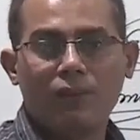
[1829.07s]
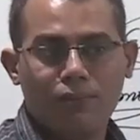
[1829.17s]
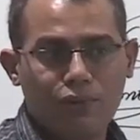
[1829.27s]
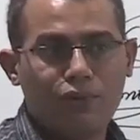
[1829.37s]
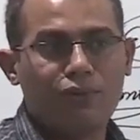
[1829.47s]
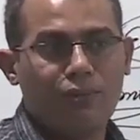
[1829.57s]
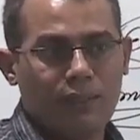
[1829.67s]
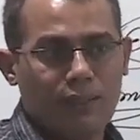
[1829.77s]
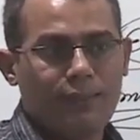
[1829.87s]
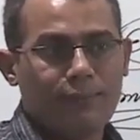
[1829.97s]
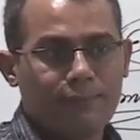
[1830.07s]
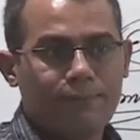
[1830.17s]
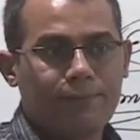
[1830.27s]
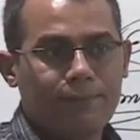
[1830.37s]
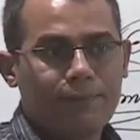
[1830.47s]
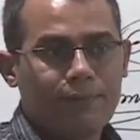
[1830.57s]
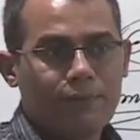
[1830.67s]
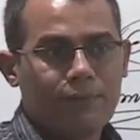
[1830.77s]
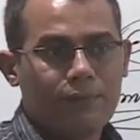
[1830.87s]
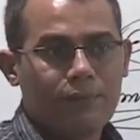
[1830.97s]
movement.
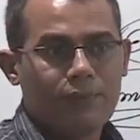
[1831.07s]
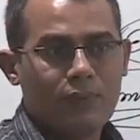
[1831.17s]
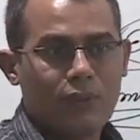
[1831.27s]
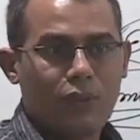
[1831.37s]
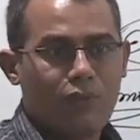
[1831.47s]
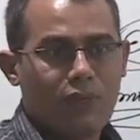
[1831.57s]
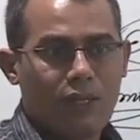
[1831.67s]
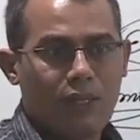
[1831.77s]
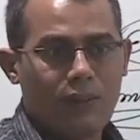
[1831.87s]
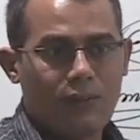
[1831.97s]
Hope we are clear.